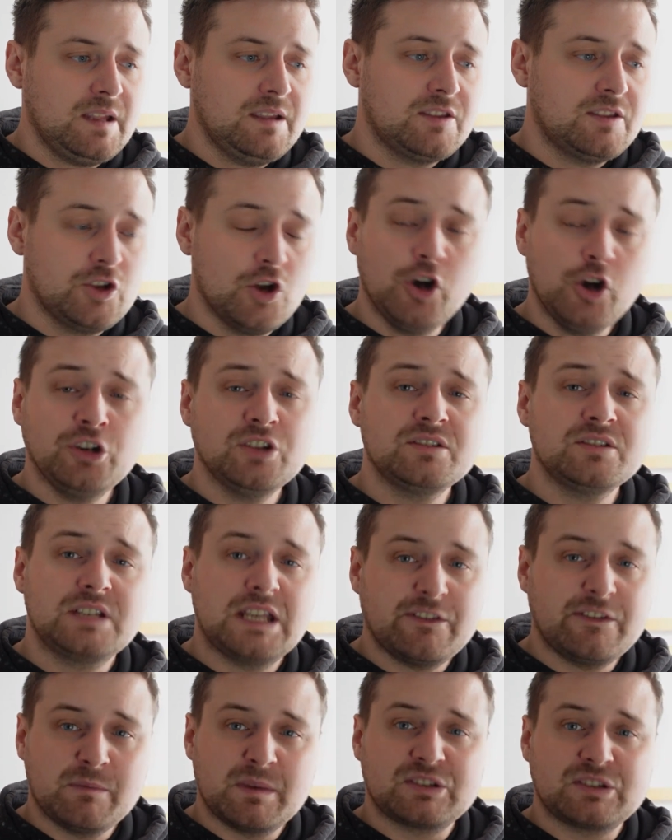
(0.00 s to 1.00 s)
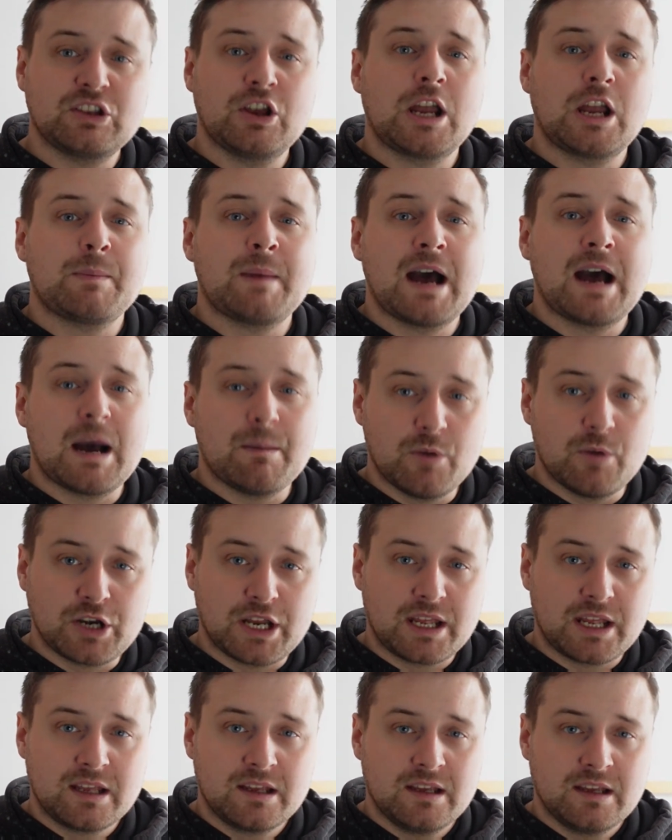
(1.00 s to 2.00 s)
the owners give him a certain amount of
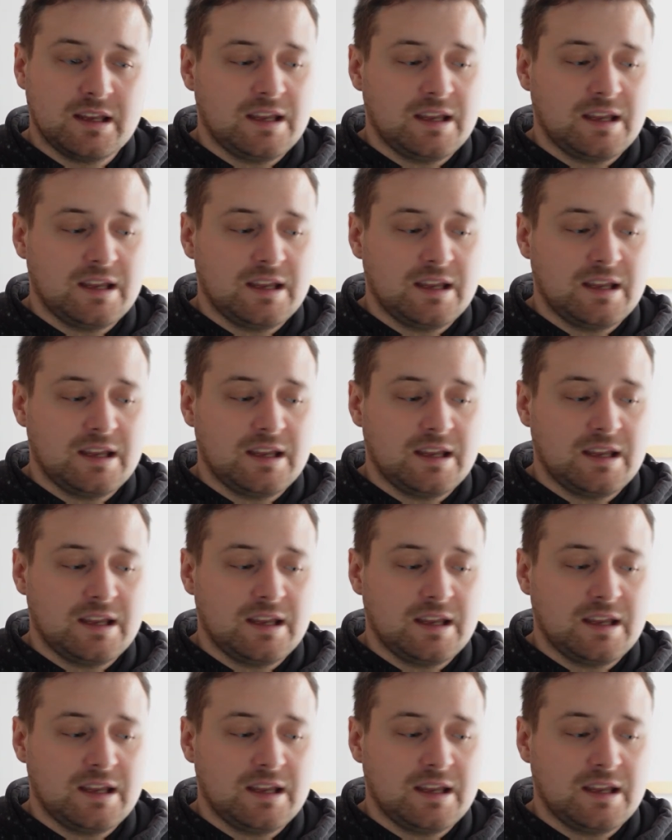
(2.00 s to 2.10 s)
money,